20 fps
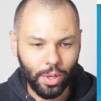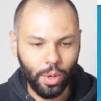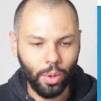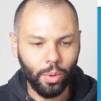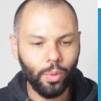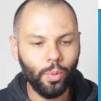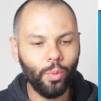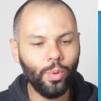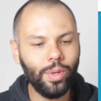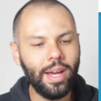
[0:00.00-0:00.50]
go.
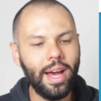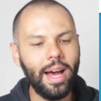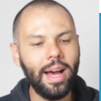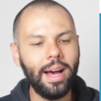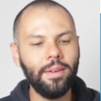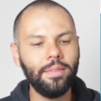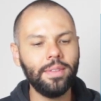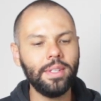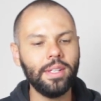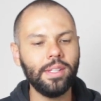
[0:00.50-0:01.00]
We
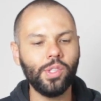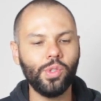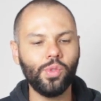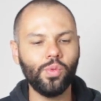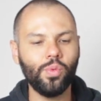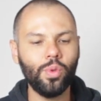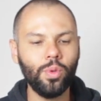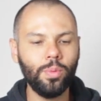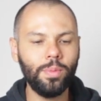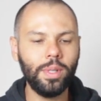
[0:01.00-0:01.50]
have this
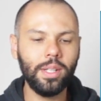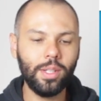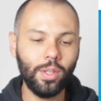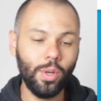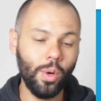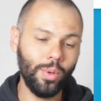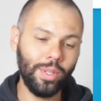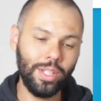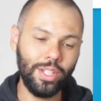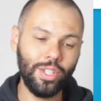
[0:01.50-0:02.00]
Ruby
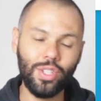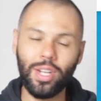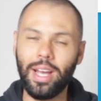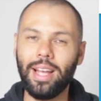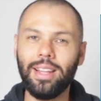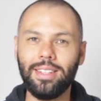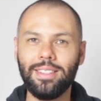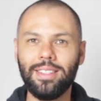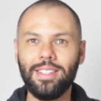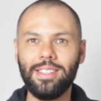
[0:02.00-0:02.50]
coding
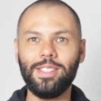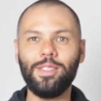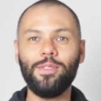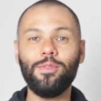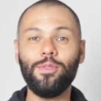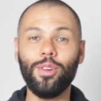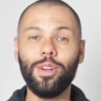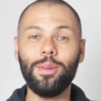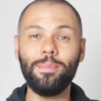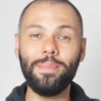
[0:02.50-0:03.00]
challenges
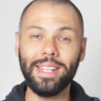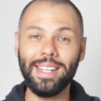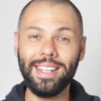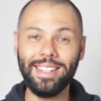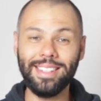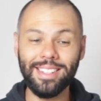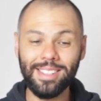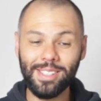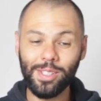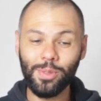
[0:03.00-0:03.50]
for
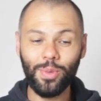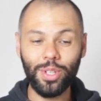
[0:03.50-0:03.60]
beginners,